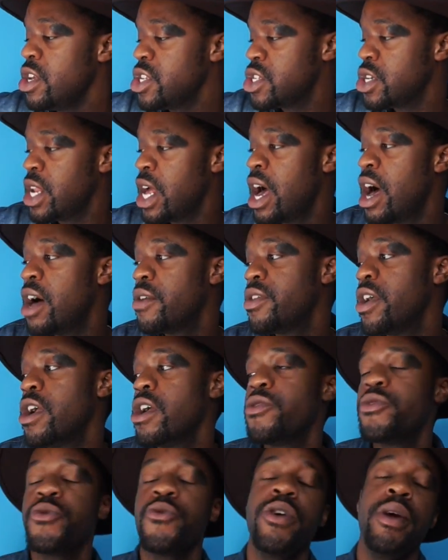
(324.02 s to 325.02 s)
So now
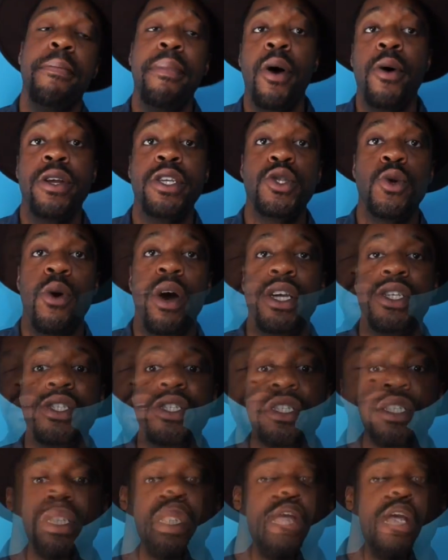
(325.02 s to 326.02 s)
there are three bonus
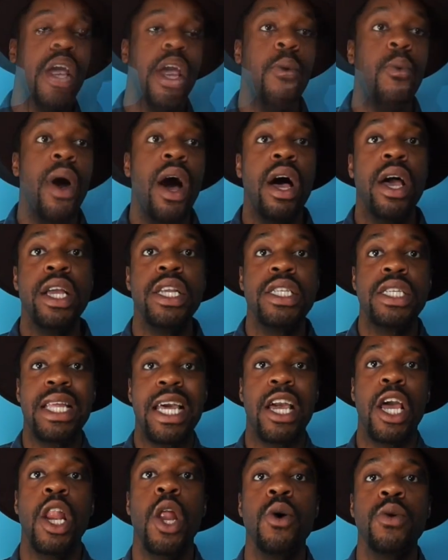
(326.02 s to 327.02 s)
questions. Well, in
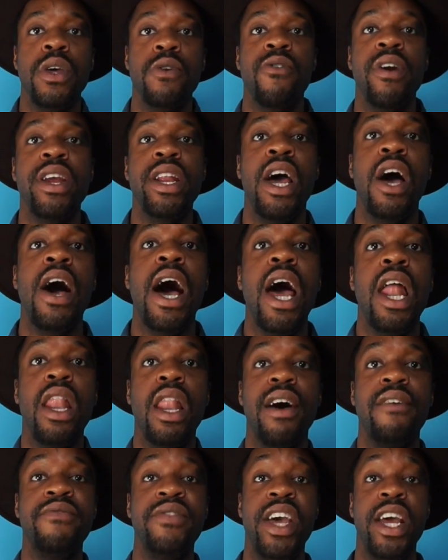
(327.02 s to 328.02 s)
like clothing right now, I
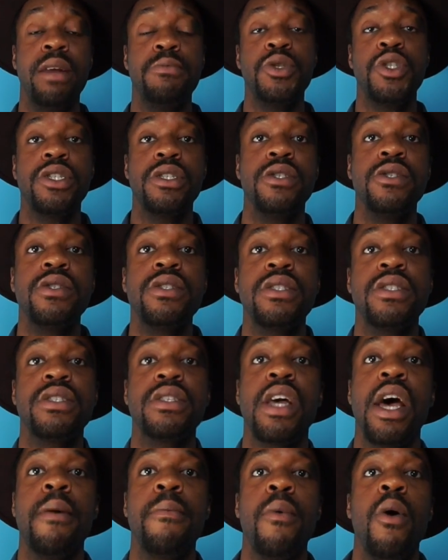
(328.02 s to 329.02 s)
love denim
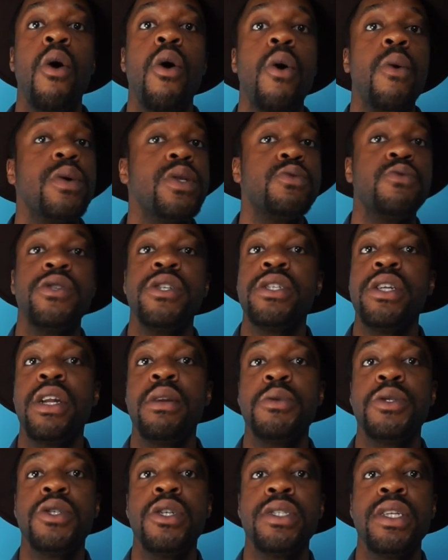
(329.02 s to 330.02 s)
shirts. I'm always wearing
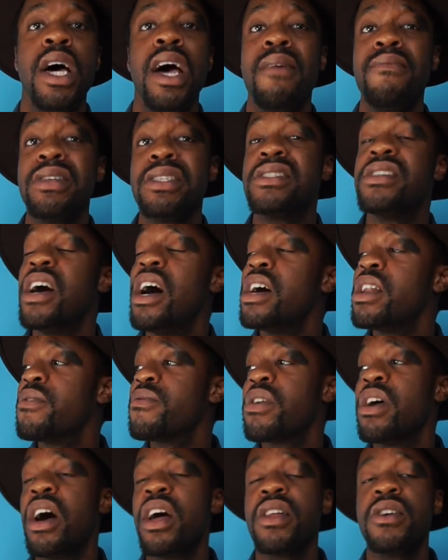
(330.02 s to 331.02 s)
denim shirts. I have a ton
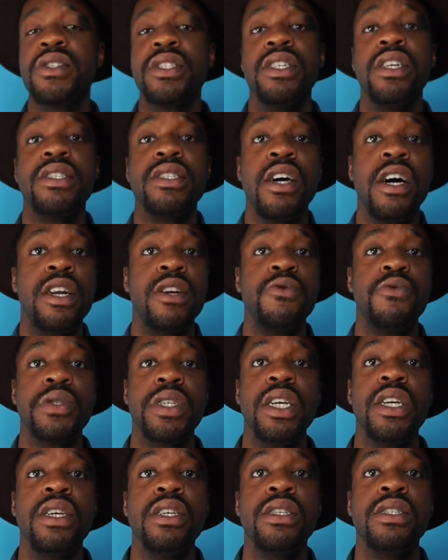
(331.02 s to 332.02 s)
of colors and a ton of
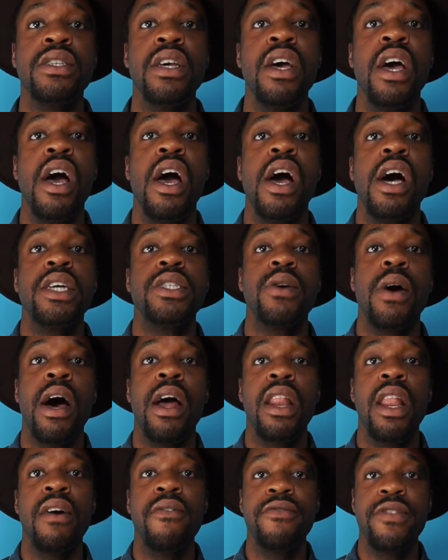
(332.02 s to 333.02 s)
shades. So
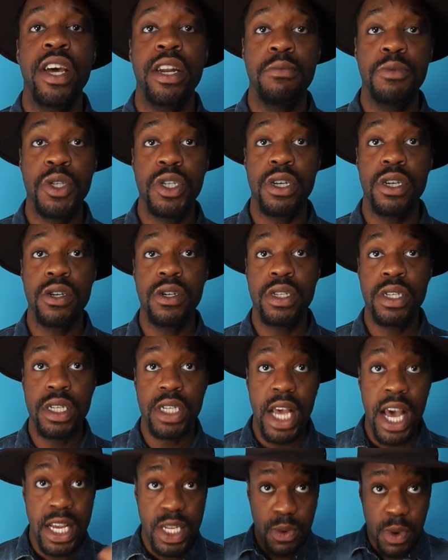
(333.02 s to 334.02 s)
I love denim
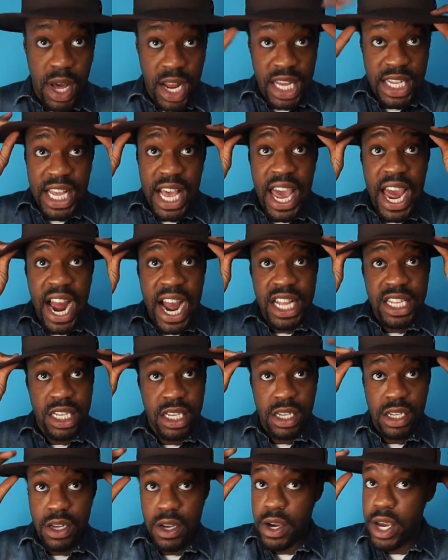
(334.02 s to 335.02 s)
shirts as well as
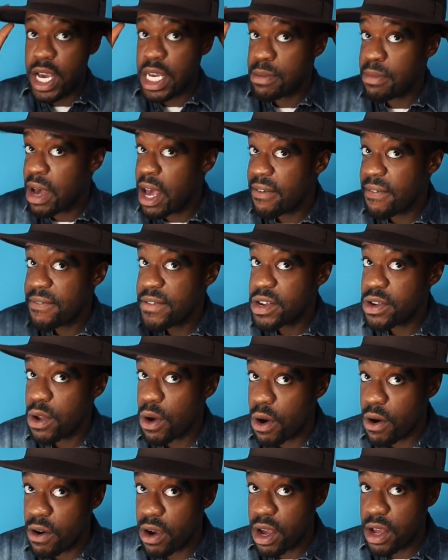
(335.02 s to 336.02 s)
hats. So here's my
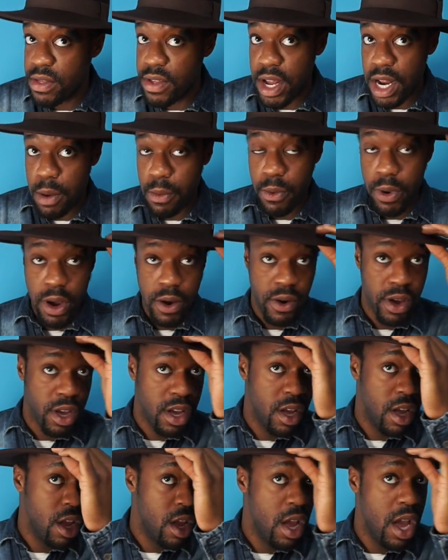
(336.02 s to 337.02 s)
fedora that I'm
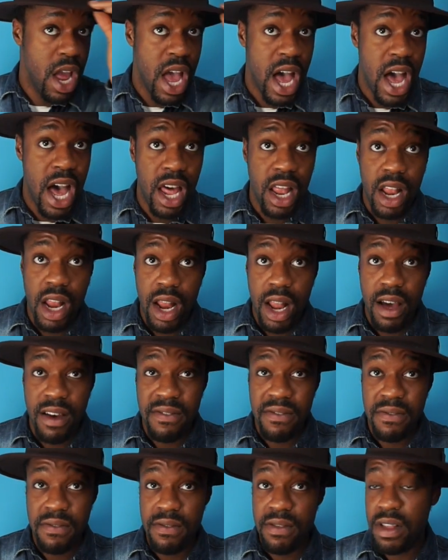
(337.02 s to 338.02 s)
wearing. I
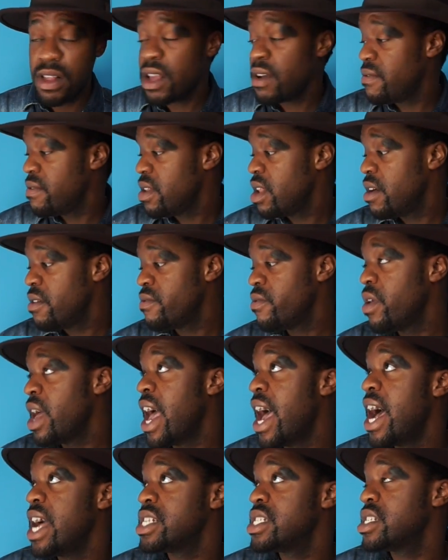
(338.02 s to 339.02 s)
love, love, love
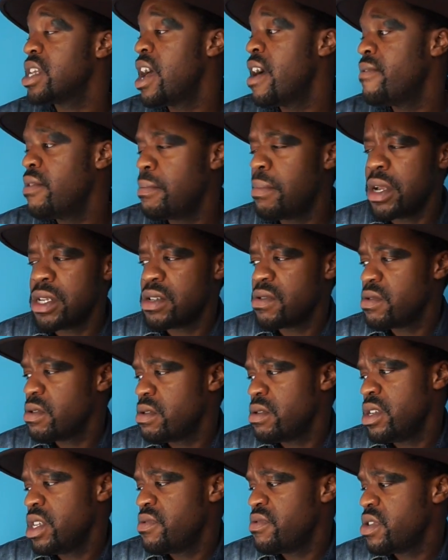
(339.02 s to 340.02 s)
hats. I have a bunch of
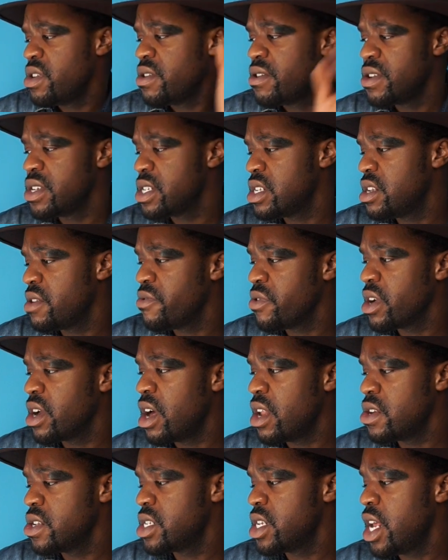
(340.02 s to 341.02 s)
these fedoras in different
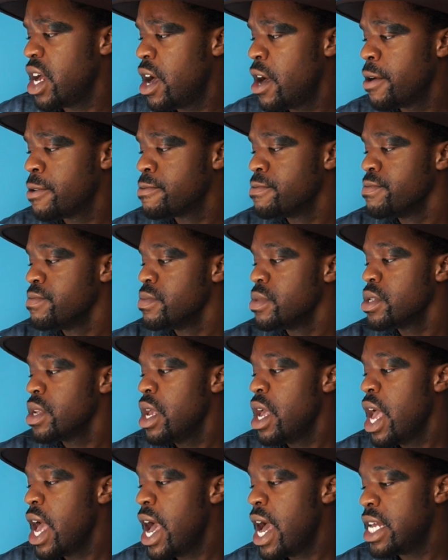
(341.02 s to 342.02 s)
colors now.
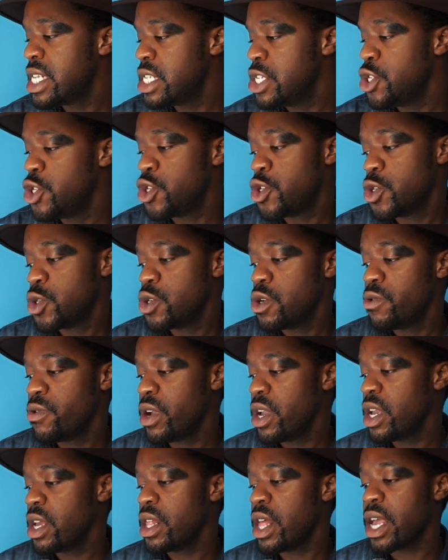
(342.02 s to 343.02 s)
As in
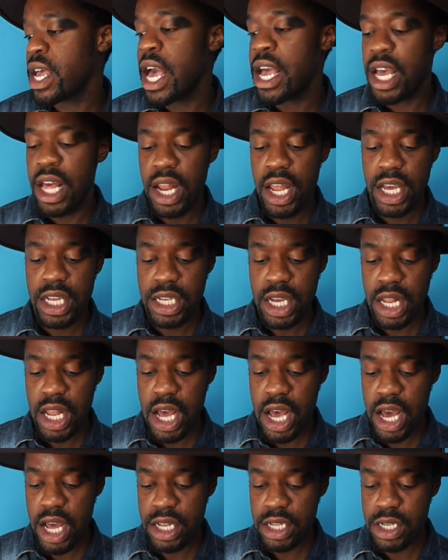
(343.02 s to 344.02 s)
jewelry, like I collect a
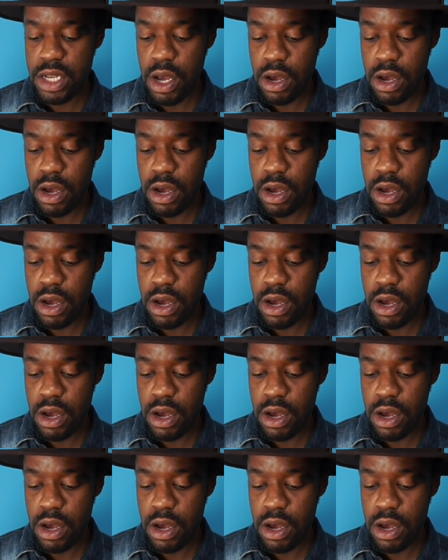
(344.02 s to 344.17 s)
lot.